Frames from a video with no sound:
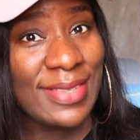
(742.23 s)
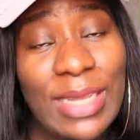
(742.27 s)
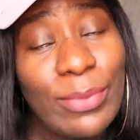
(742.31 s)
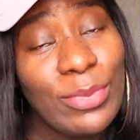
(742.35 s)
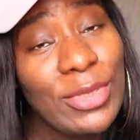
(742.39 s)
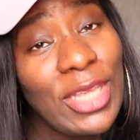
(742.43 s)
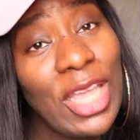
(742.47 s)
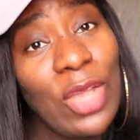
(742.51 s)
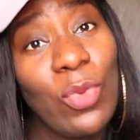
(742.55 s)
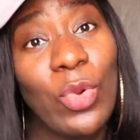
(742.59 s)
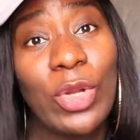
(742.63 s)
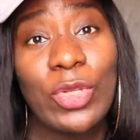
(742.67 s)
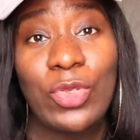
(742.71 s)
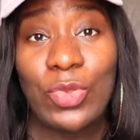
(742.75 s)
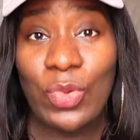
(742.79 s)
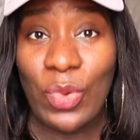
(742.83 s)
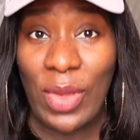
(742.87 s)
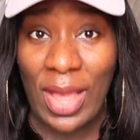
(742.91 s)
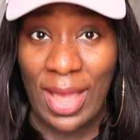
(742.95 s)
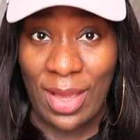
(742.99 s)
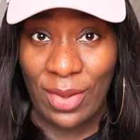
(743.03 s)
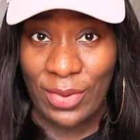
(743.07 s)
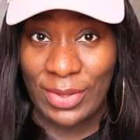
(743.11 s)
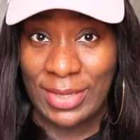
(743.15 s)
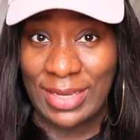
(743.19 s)
Let me tell you what you
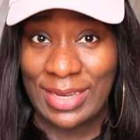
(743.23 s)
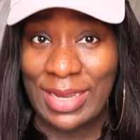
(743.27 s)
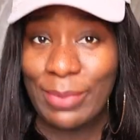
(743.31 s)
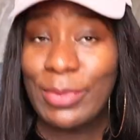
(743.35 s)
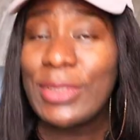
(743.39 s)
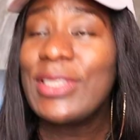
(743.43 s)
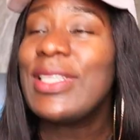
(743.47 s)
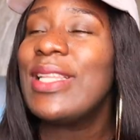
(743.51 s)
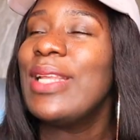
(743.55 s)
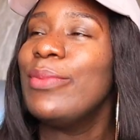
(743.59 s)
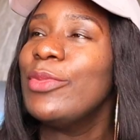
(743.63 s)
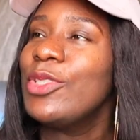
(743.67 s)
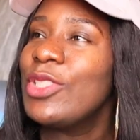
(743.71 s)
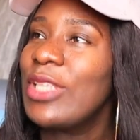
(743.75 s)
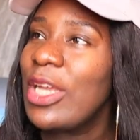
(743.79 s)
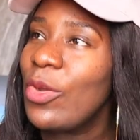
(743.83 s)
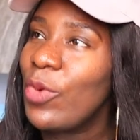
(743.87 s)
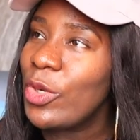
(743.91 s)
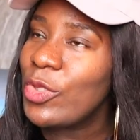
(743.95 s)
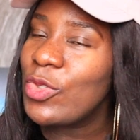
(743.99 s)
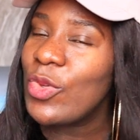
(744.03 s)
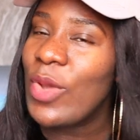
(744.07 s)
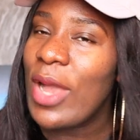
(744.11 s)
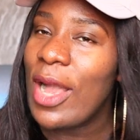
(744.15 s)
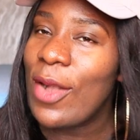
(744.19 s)
are, okay? Let me tell you
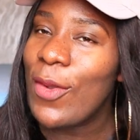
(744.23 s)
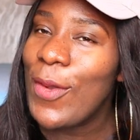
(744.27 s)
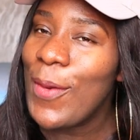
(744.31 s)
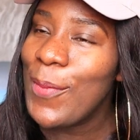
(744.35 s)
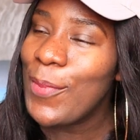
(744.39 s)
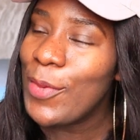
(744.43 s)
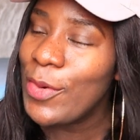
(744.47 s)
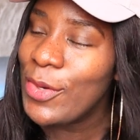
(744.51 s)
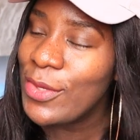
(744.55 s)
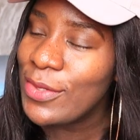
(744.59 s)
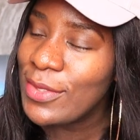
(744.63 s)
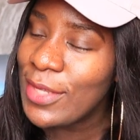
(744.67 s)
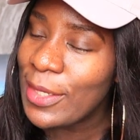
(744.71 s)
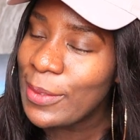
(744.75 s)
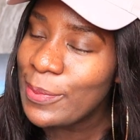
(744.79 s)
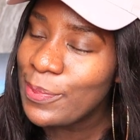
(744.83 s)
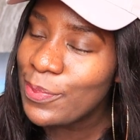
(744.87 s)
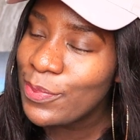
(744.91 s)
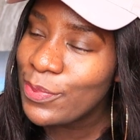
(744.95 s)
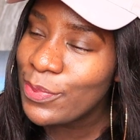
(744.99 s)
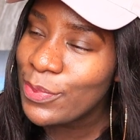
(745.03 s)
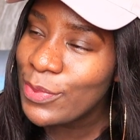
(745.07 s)
what you are. Come closer.